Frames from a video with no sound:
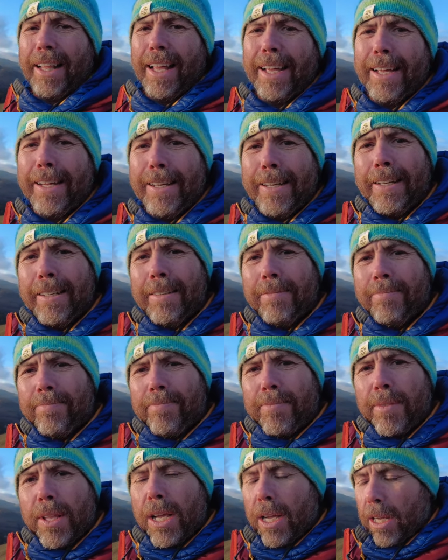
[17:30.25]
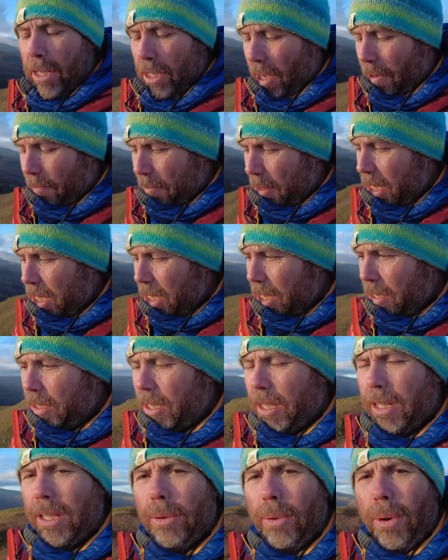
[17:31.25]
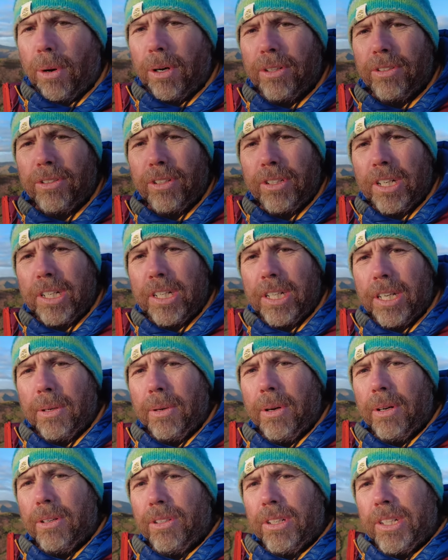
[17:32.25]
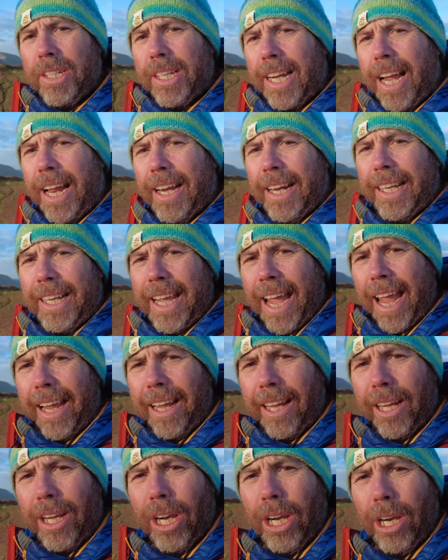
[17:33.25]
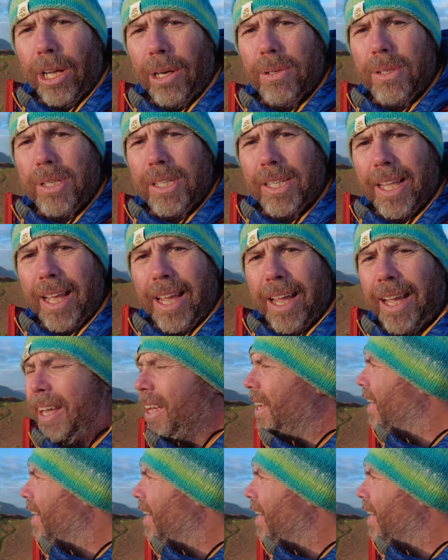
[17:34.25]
there. So I've been using the 100 to 200 to kind of get in close there